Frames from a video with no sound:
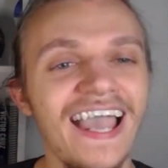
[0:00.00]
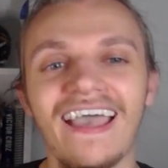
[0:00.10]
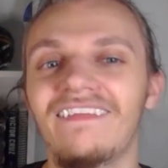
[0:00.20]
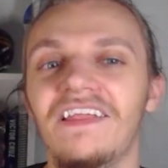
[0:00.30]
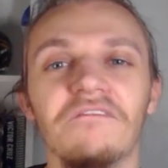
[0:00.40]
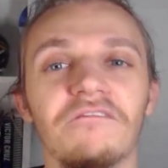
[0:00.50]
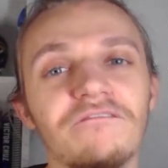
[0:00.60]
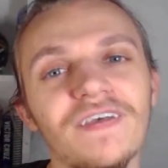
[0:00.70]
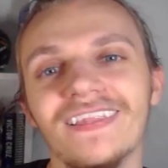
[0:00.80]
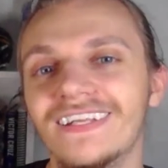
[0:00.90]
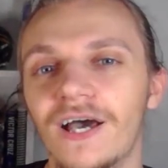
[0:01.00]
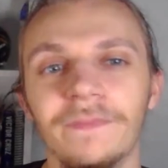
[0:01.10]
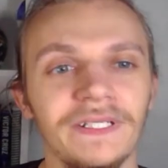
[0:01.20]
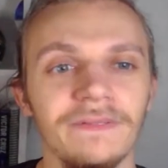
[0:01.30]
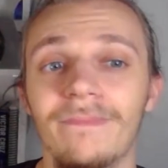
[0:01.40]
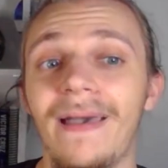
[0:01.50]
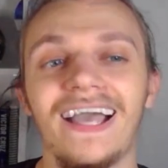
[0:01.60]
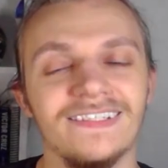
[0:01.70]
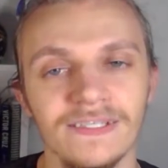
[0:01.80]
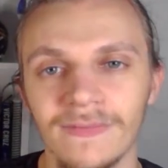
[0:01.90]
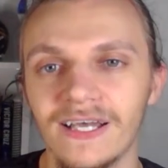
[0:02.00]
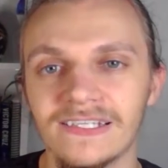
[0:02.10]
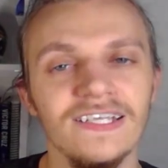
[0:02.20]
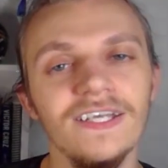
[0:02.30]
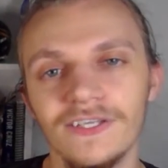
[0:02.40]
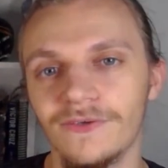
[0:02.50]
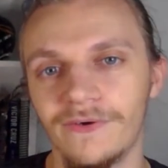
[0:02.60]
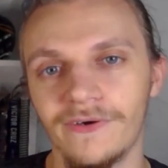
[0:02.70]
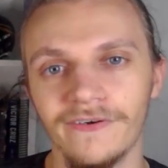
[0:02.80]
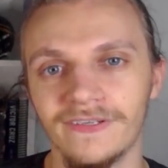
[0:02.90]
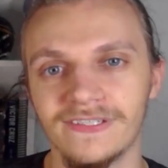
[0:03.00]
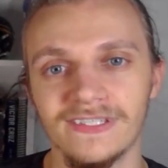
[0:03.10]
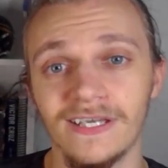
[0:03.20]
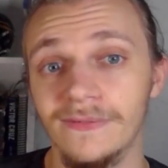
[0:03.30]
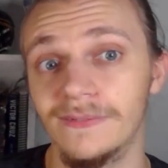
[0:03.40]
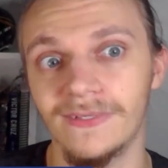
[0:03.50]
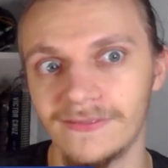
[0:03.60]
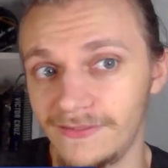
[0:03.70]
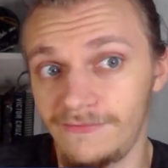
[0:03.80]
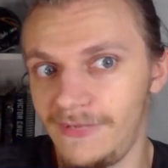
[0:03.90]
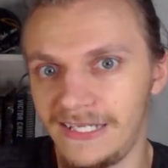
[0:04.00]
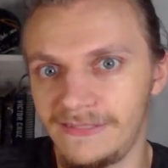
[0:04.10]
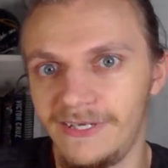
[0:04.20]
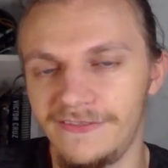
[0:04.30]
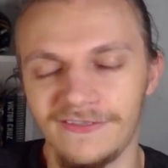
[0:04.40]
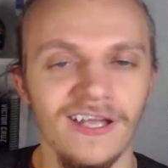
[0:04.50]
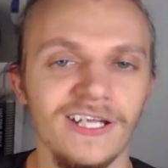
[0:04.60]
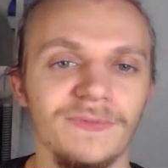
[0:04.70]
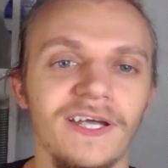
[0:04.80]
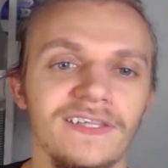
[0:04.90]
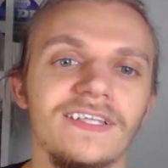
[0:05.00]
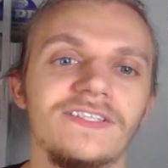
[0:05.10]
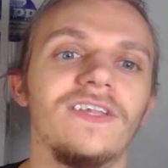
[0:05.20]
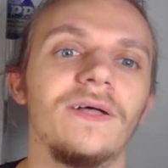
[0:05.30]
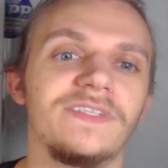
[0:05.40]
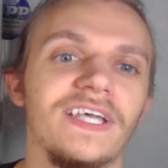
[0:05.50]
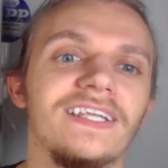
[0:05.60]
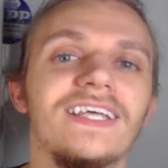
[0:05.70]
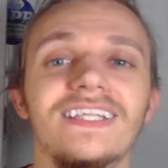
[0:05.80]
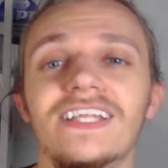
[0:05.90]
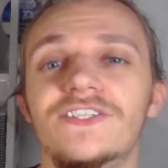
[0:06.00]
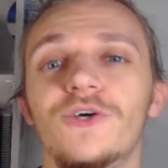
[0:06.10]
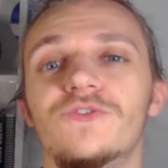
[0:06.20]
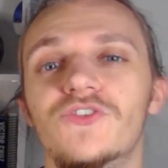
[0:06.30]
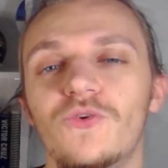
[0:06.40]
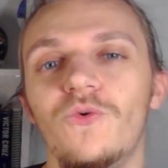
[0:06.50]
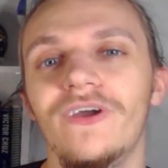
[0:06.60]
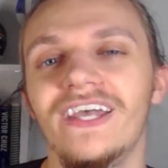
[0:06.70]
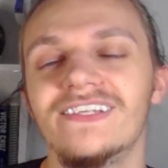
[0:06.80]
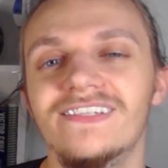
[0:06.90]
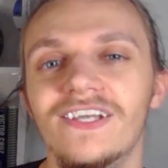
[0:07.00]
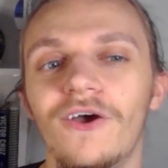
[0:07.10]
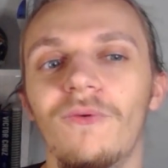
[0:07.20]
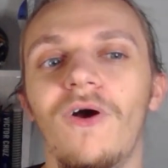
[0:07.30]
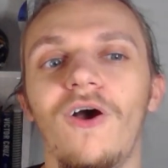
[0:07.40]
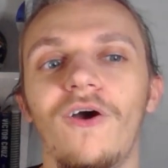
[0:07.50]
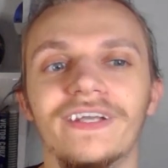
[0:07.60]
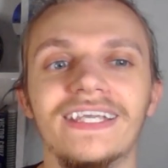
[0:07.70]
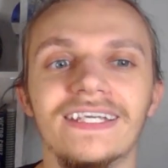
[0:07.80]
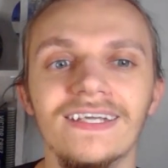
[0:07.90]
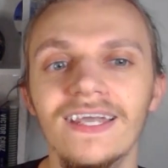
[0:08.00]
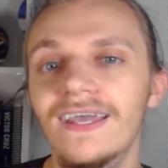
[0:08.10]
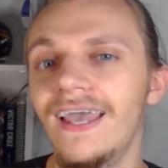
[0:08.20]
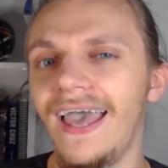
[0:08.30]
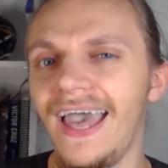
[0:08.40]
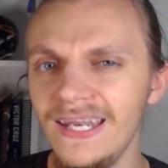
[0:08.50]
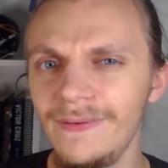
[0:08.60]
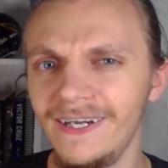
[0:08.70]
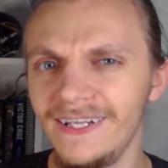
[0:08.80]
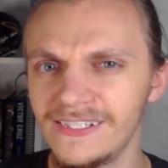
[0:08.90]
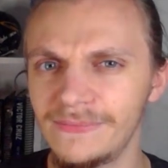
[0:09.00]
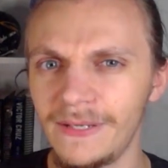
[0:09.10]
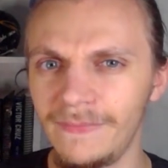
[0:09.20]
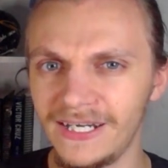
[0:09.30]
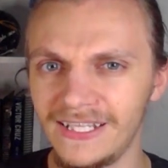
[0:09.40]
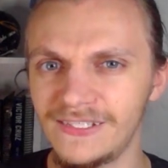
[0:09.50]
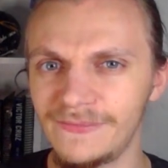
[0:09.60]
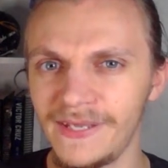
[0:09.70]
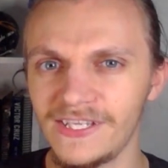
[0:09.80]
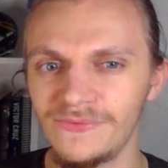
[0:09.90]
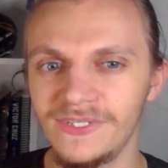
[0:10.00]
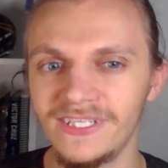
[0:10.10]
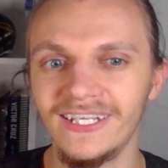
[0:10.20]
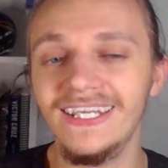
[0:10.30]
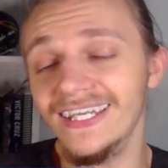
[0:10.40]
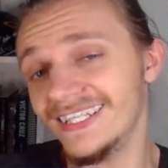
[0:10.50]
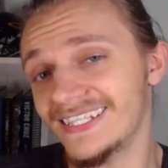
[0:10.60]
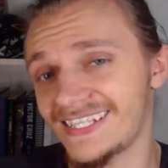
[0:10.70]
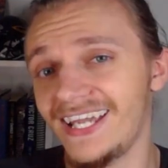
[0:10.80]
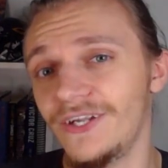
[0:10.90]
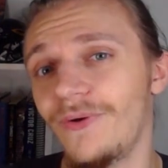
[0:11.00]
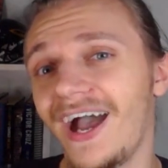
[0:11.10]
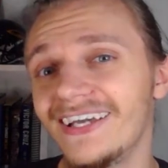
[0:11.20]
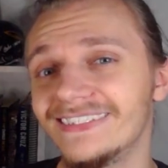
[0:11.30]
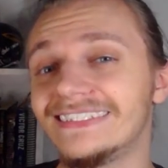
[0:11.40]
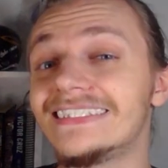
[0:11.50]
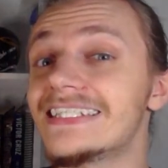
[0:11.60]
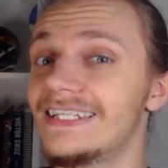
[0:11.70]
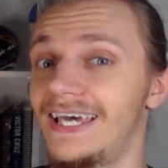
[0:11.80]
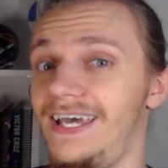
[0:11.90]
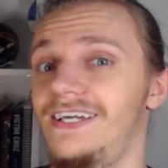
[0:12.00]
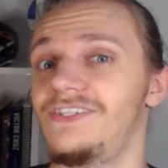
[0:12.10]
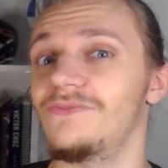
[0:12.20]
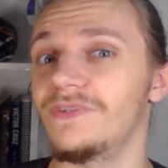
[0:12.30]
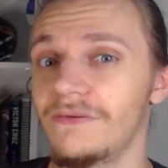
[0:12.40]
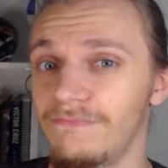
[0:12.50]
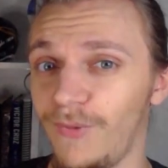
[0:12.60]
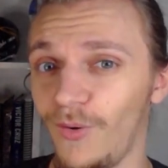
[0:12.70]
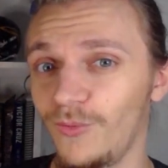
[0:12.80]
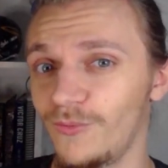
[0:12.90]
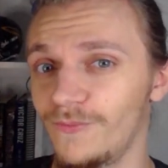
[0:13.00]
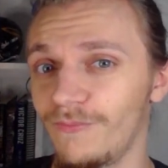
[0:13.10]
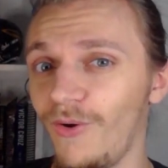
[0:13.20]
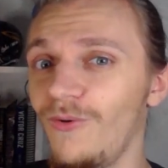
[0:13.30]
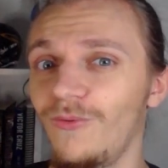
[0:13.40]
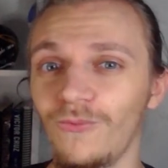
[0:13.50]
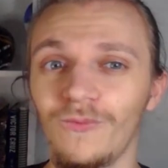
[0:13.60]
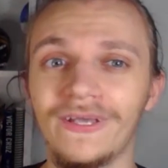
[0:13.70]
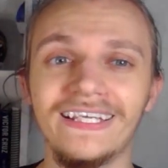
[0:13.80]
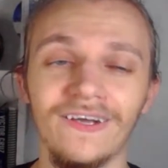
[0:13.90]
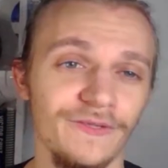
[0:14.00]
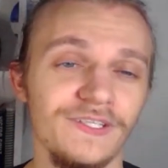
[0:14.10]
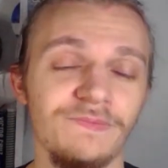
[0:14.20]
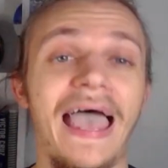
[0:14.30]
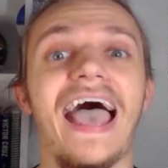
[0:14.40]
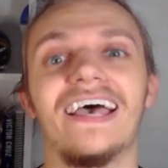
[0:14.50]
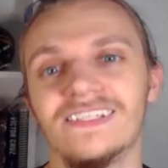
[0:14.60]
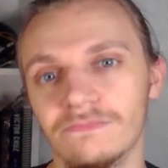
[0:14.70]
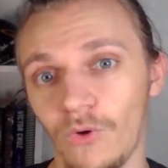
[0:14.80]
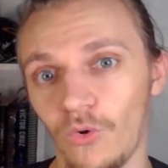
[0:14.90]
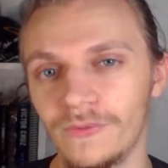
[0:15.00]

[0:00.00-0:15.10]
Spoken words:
and then fill it up and maximize your earnings that way. Just maximize your cash back. That's all I'm saying. That's code SCORE, S-C-O-R-E. Anybody else make money this past weekend? Because I know I did, actually. This past bowl